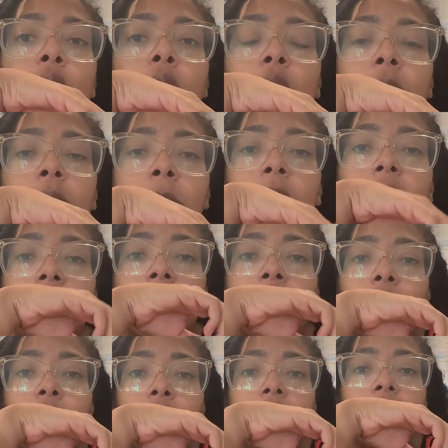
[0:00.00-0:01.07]
Ooh, we've been on
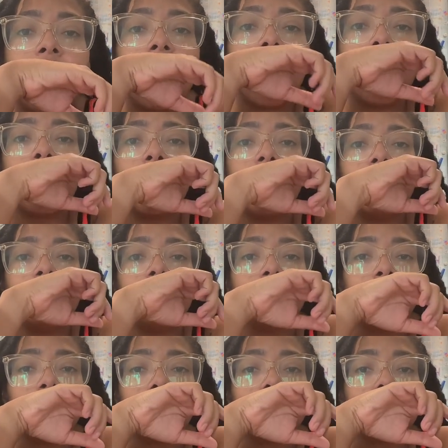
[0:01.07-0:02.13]
here for an hour.
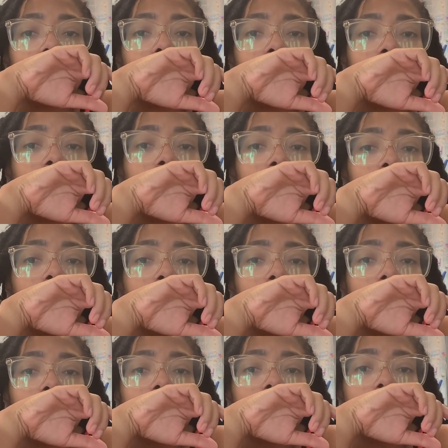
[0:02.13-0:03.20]
Hmm.